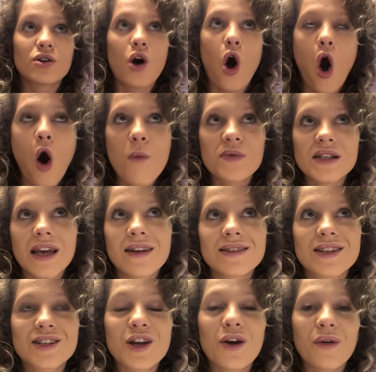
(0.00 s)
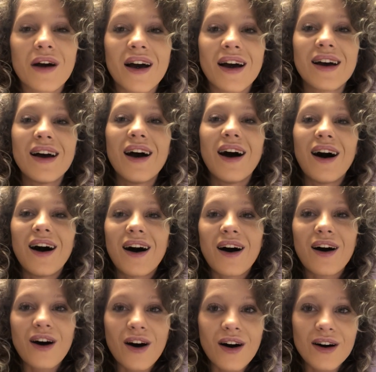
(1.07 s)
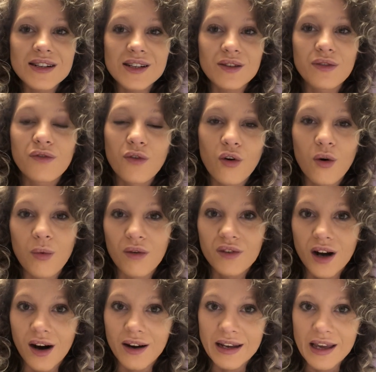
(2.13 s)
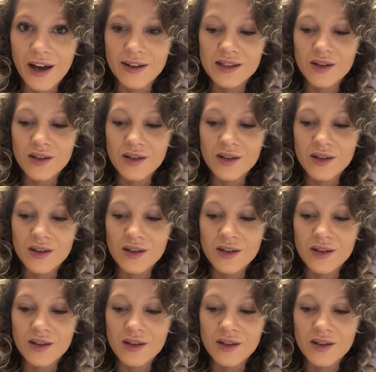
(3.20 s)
opt in to do a harder form of cardio.